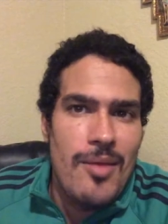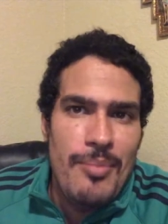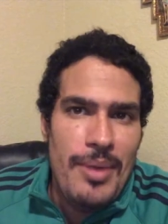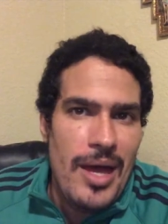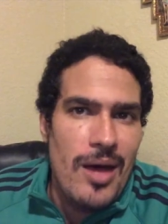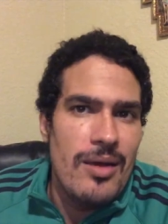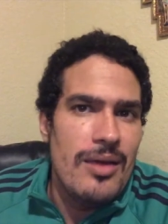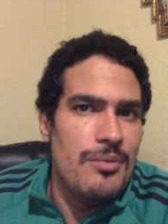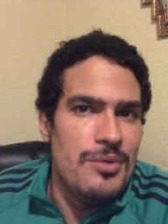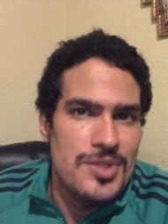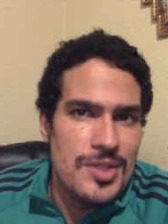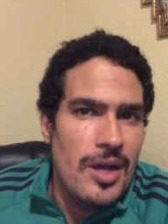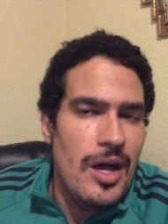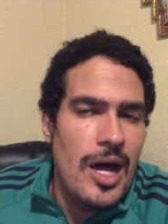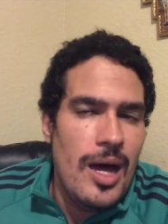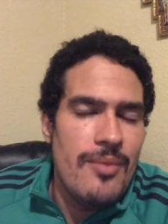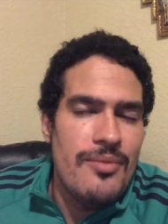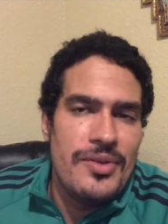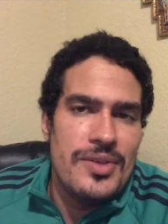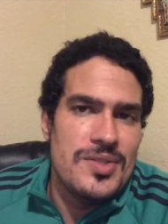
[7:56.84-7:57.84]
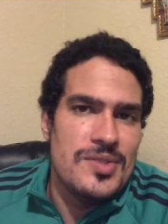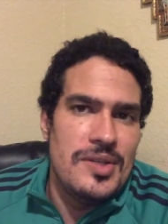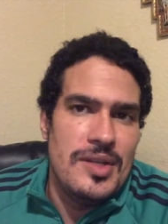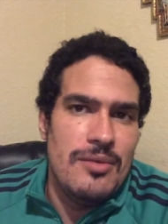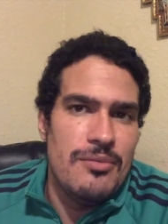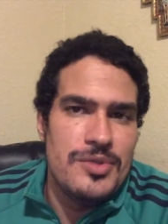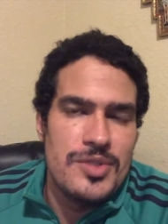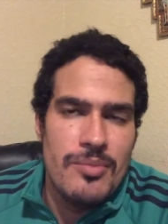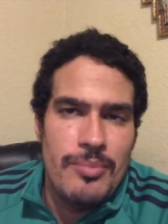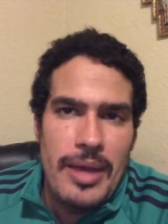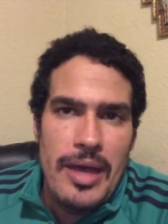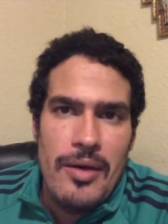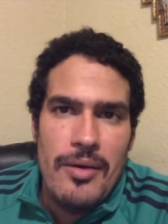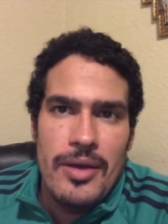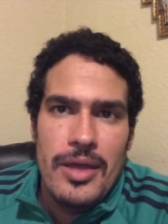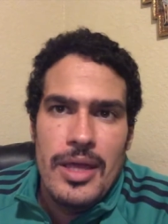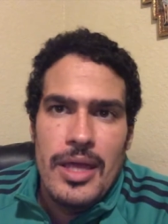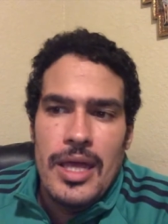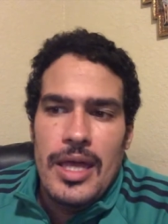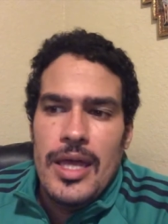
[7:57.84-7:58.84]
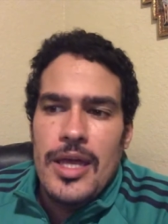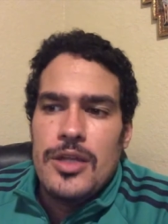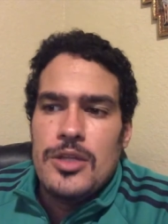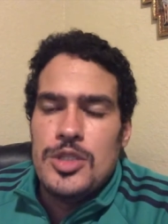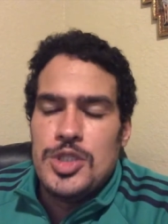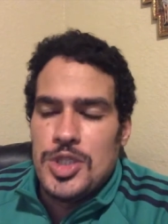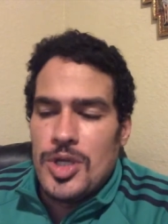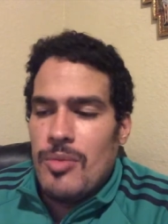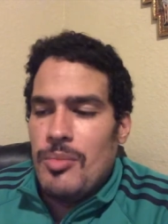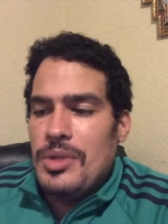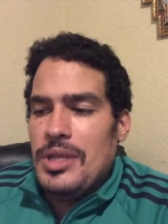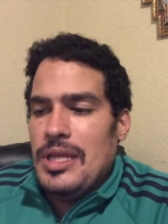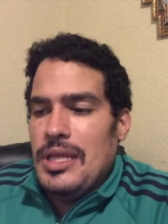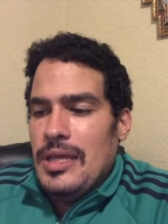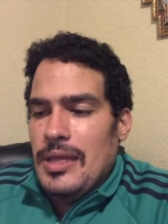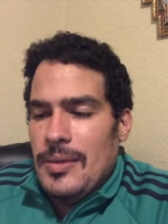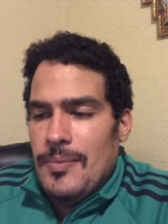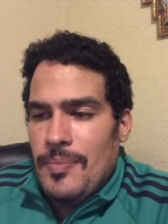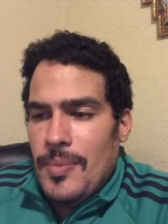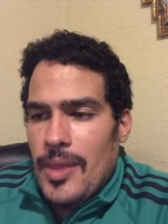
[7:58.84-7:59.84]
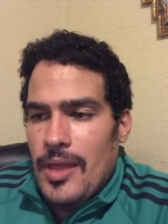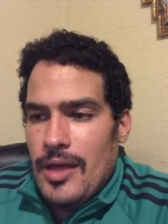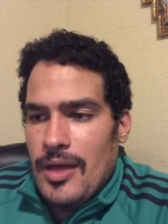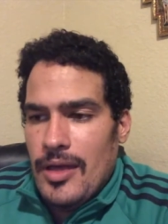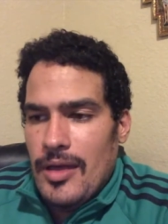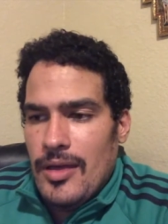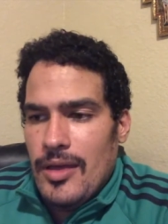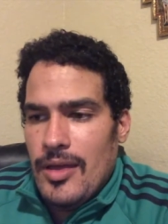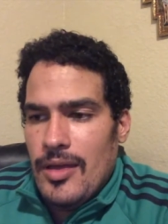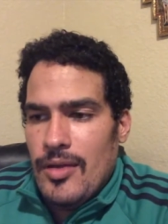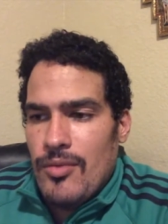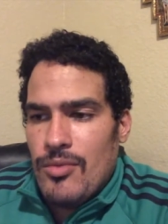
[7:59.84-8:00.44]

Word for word: about? It was obvious that it was about Germany uh, uh,